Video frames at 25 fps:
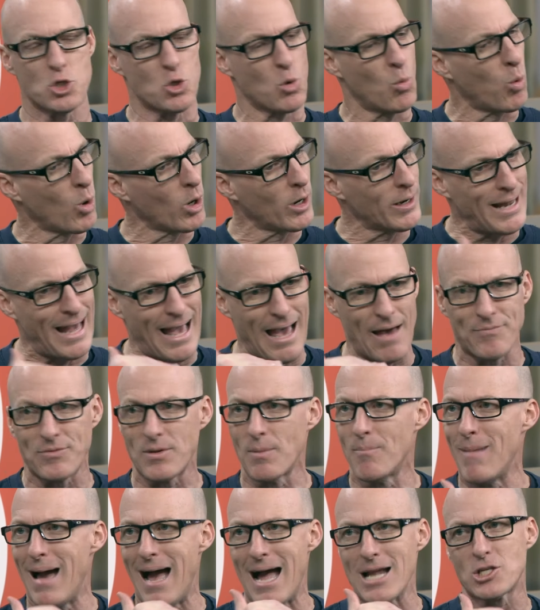So we're going to have
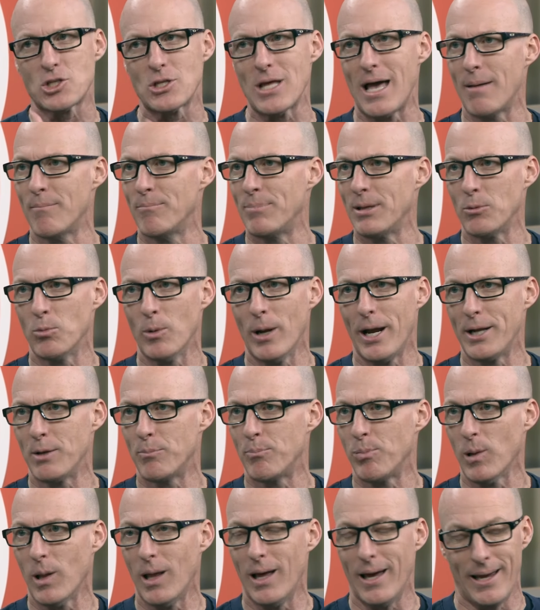to match that and be ready to
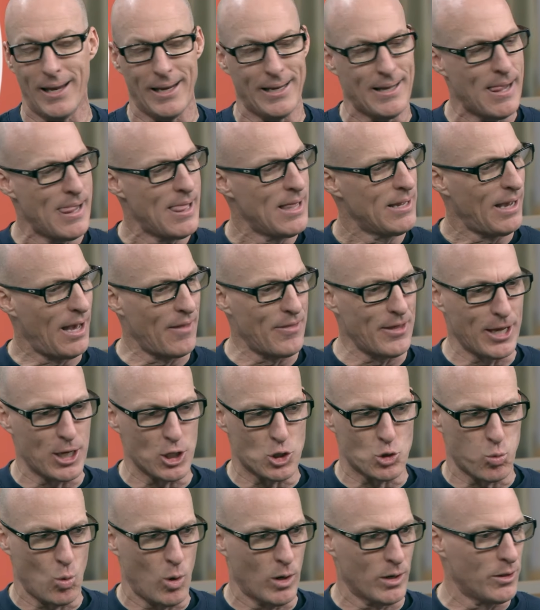play. I think
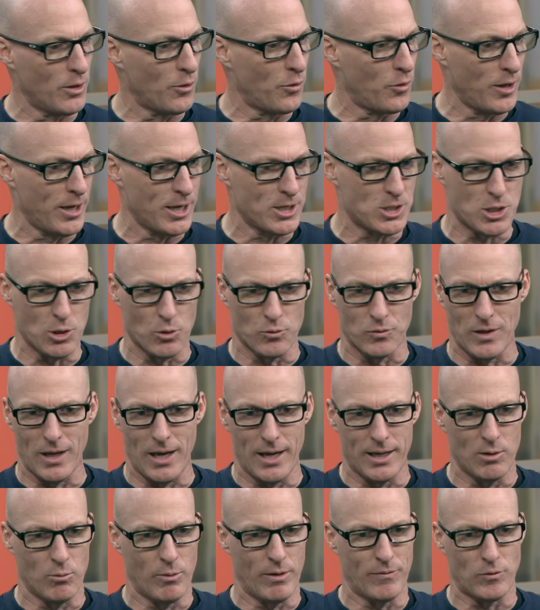it's one of the things he'll
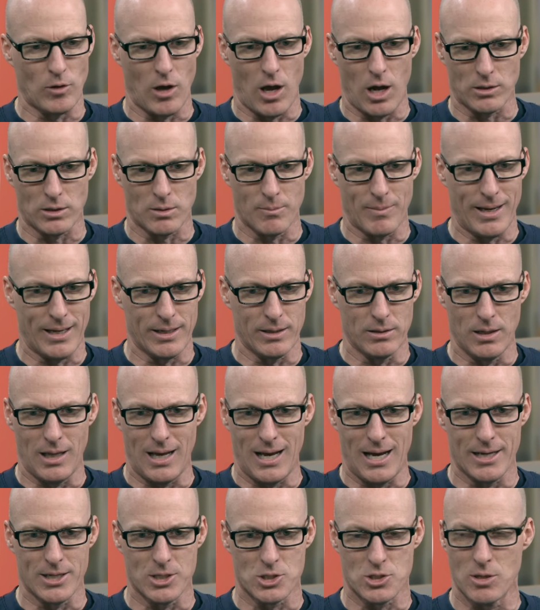tell you we've talked about a
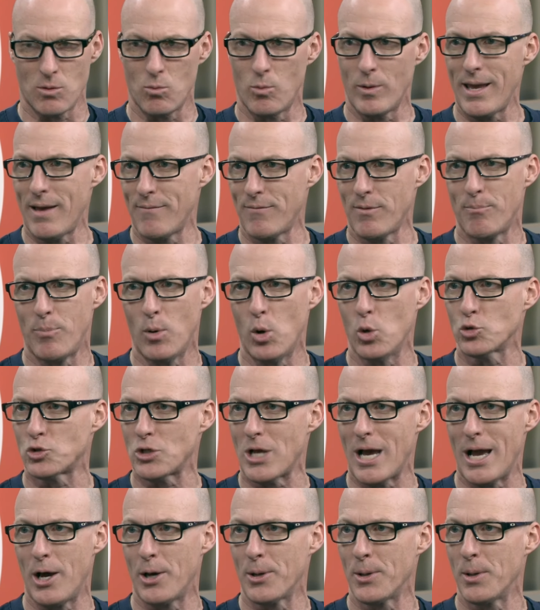lot is that we have a
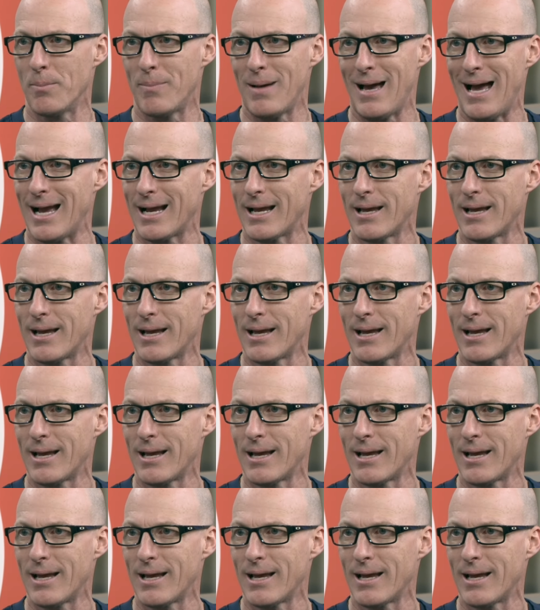bullseye on our back.